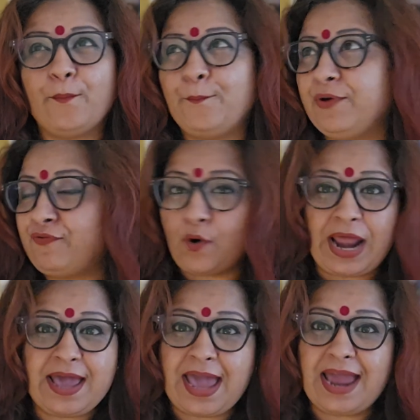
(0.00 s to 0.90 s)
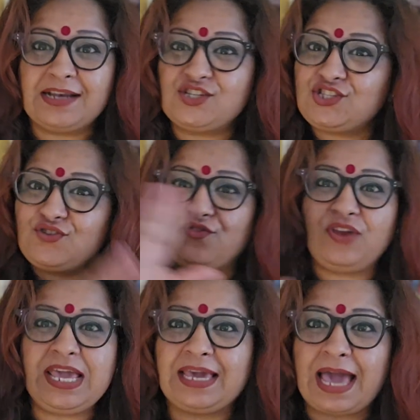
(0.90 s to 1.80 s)
before I end, just to
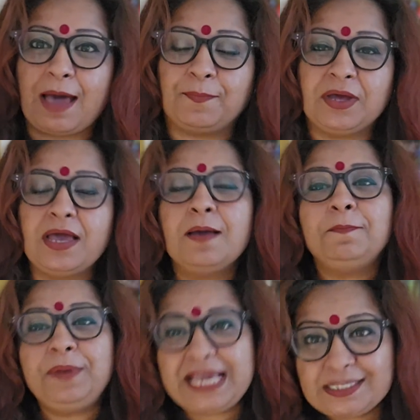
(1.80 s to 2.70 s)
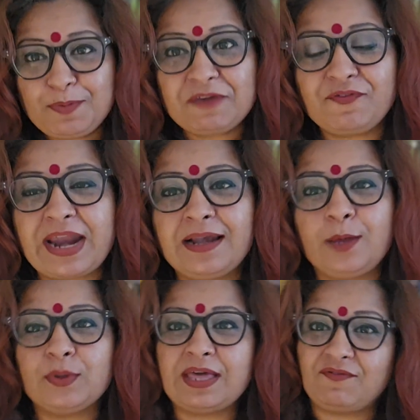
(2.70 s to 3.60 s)
recap, please be friendly
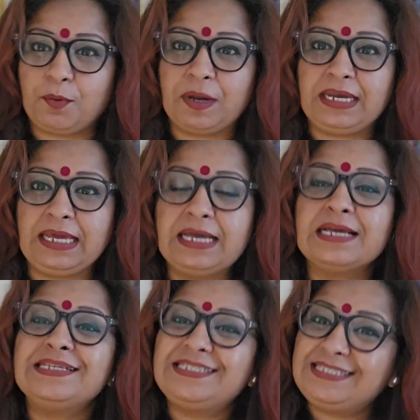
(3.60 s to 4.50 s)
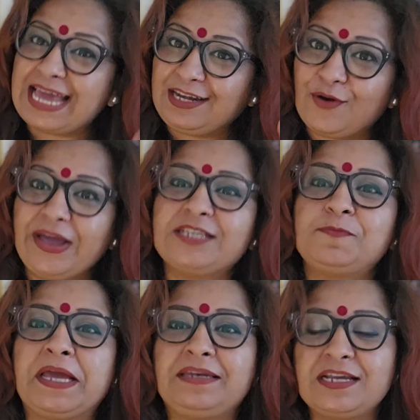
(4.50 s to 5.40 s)
with everybody. Set your
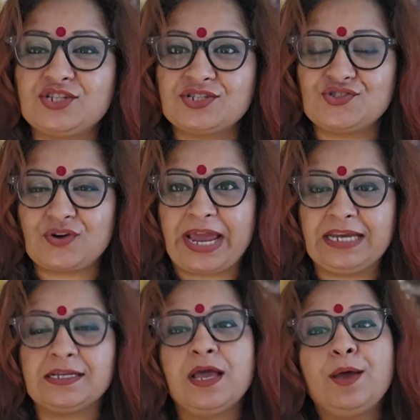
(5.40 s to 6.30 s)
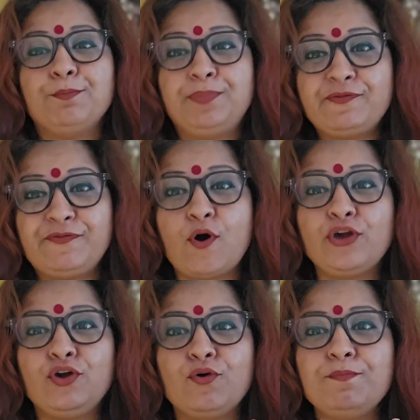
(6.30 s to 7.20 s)
expectations right. Before
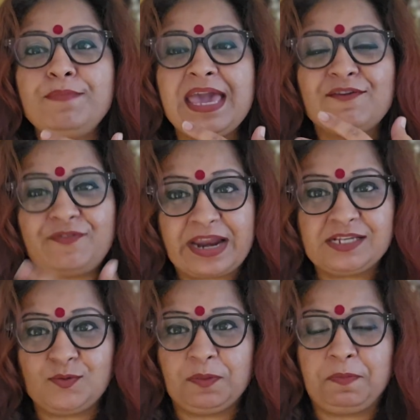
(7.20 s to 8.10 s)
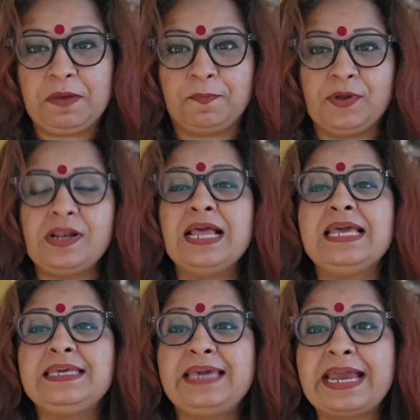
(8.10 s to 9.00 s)
you make friends with people,
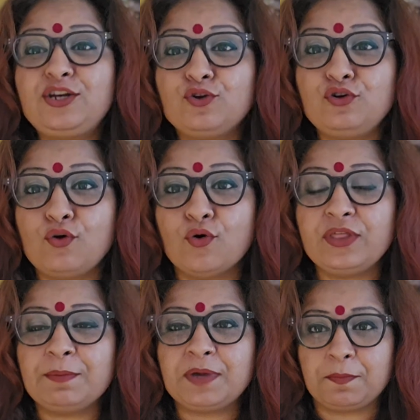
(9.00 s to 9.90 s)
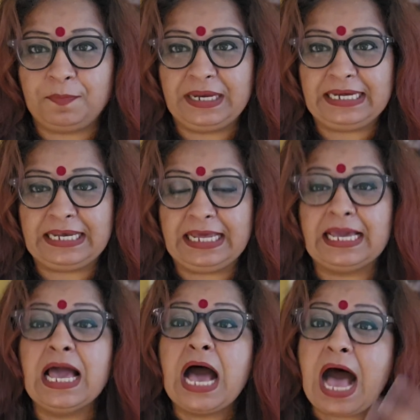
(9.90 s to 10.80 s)
get to know them completely.
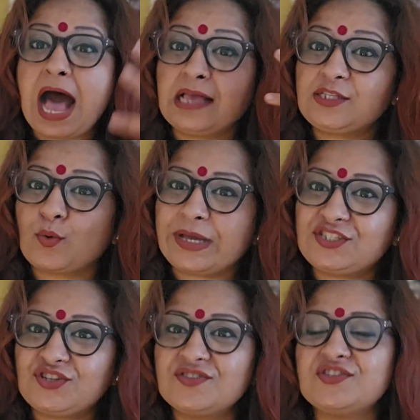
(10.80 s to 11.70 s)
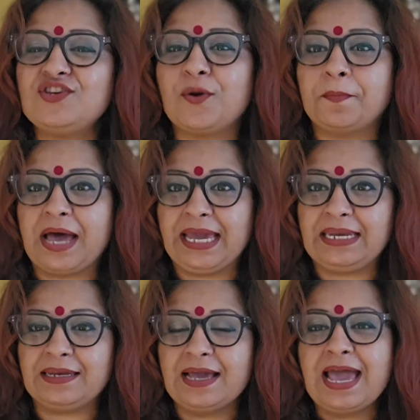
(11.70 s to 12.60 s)
Ask questions in your
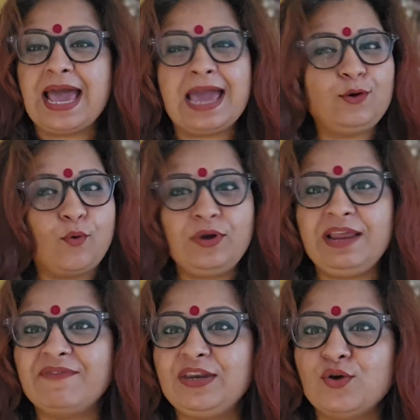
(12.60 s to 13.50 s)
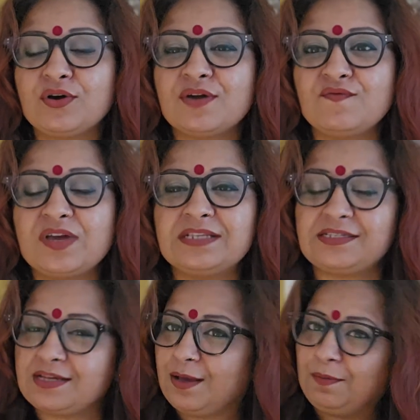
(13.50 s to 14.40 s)
mind, and only when you're
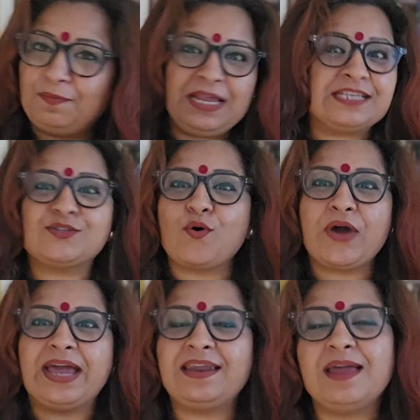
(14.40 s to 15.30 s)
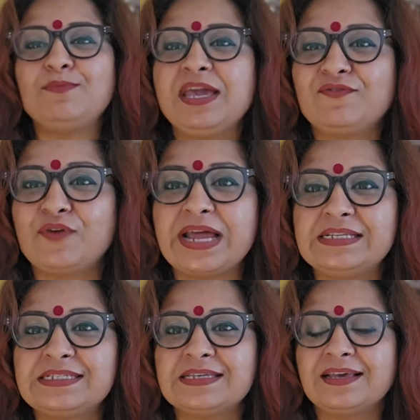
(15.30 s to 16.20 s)
convinced, please go ahead and make
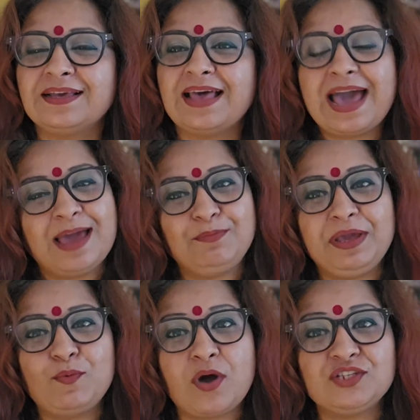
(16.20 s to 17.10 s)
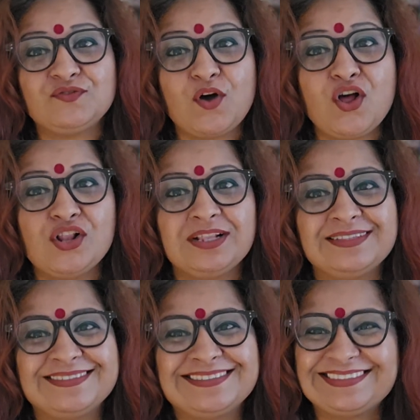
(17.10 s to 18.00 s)
friends and be watchful.
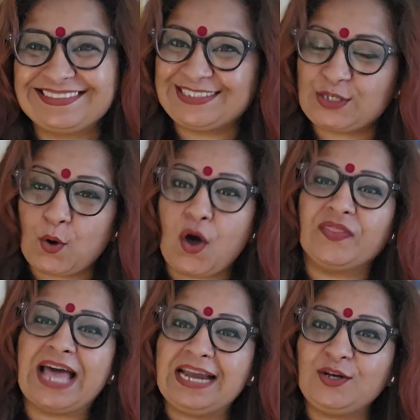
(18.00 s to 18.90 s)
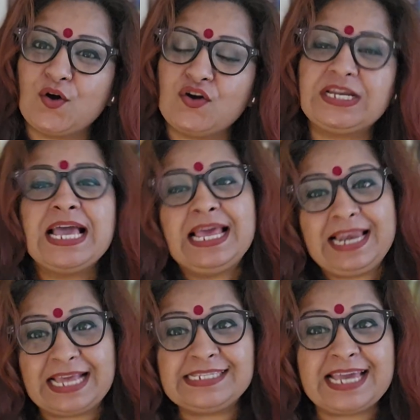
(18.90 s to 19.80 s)
So on that note,
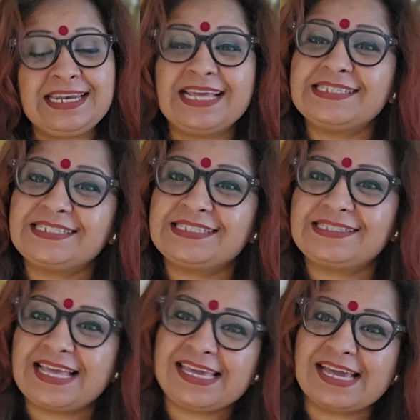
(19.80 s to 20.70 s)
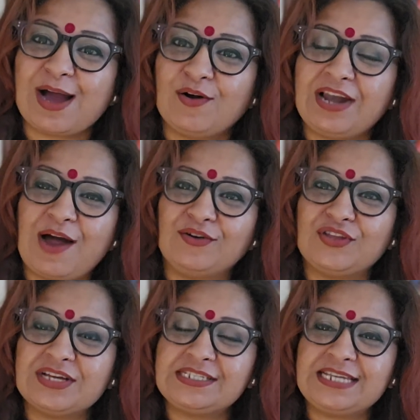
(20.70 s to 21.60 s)
let's this Thinking Out Loud
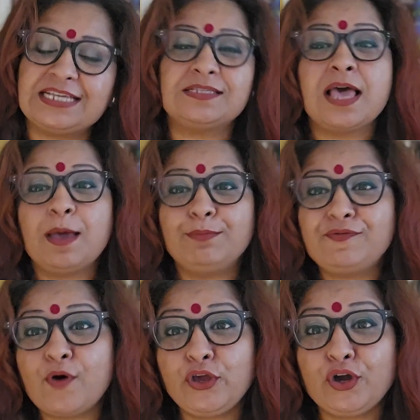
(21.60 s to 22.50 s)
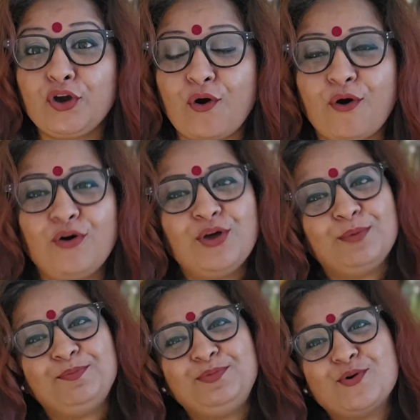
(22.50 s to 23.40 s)
Thursdays. Before you go,
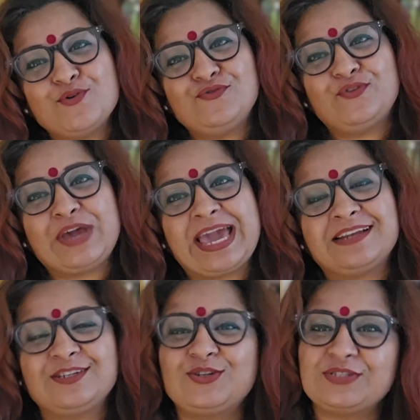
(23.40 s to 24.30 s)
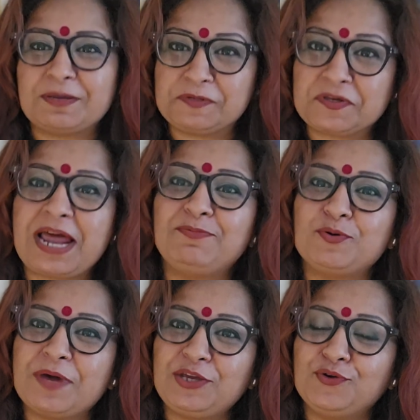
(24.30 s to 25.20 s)
don't forget to subscribe to
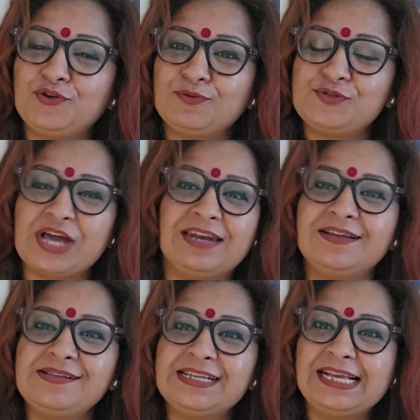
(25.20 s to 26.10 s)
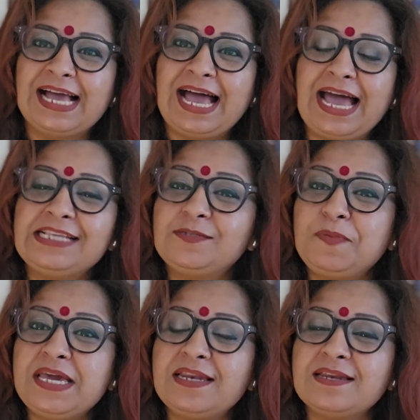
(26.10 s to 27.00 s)
my YouTube channel. It's
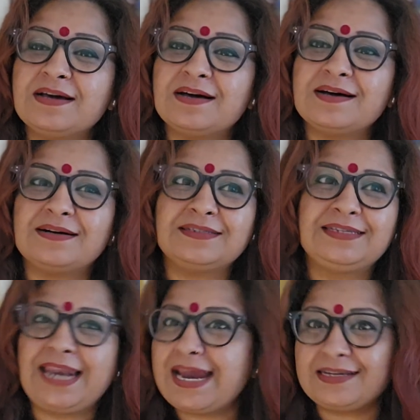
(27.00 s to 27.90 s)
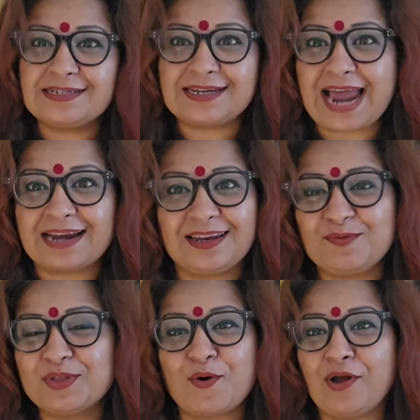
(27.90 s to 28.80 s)
been great interacting
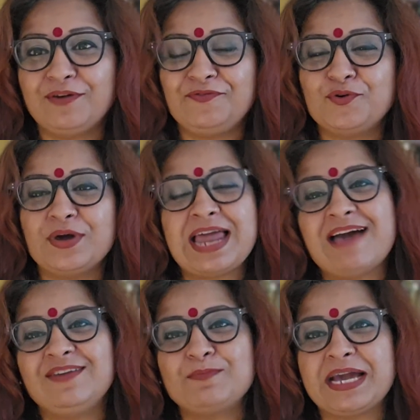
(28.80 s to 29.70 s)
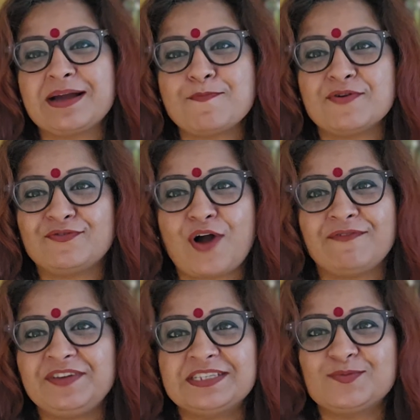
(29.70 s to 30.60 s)
with all of you and having my cup of
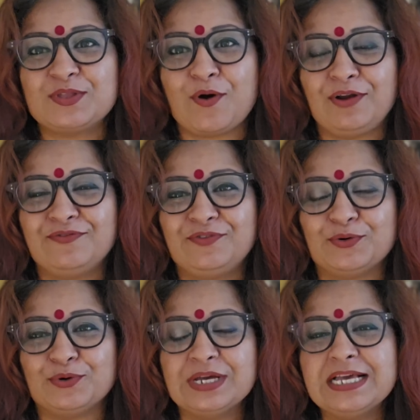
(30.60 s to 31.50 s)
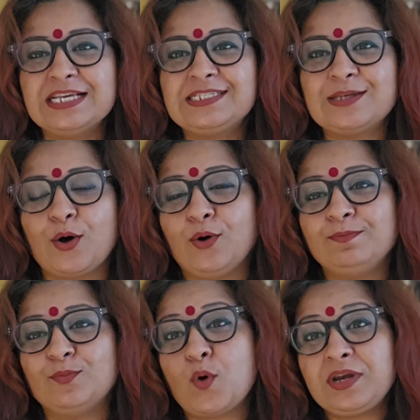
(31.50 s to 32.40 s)
coffees with all of you. So
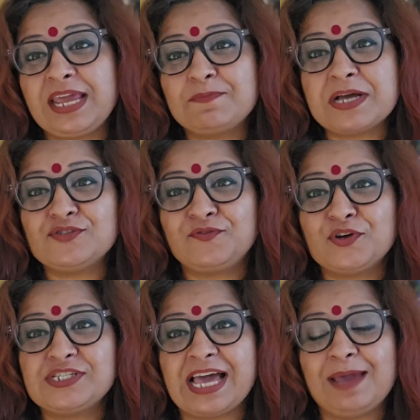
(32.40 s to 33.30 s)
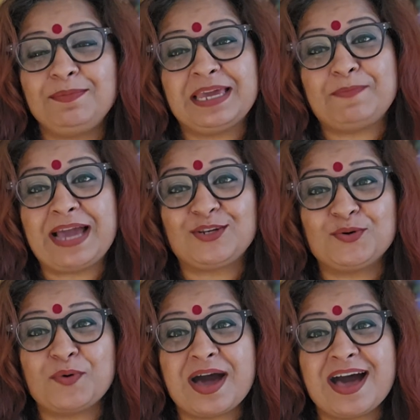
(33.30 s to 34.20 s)
won't take much of your time. Get back to
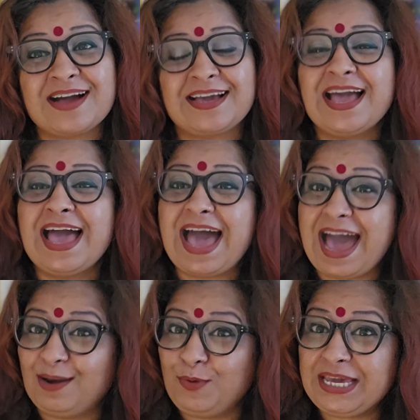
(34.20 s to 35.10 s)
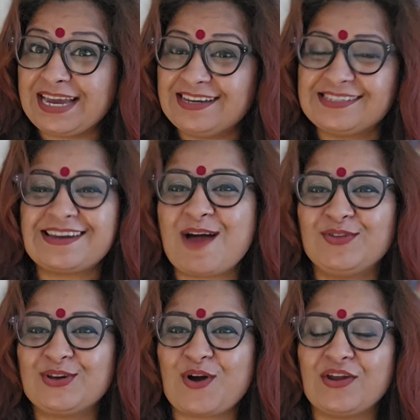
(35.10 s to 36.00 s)
work, and weekend is round
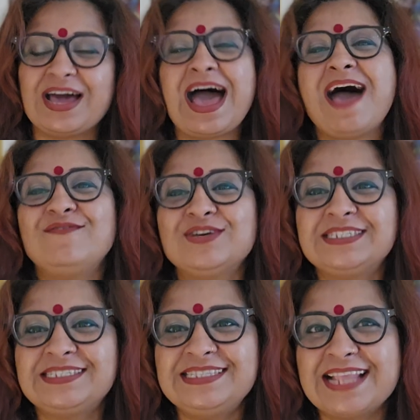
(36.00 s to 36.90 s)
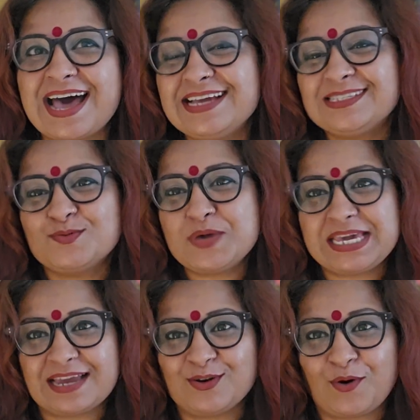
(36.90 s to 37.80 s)
the corner. Have a nice
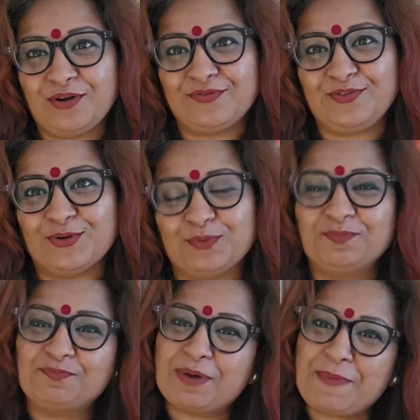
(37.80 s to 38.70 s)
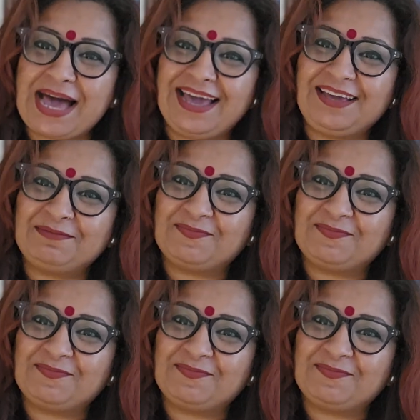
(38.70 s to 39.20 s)
weekend, all of you. Bye-bye.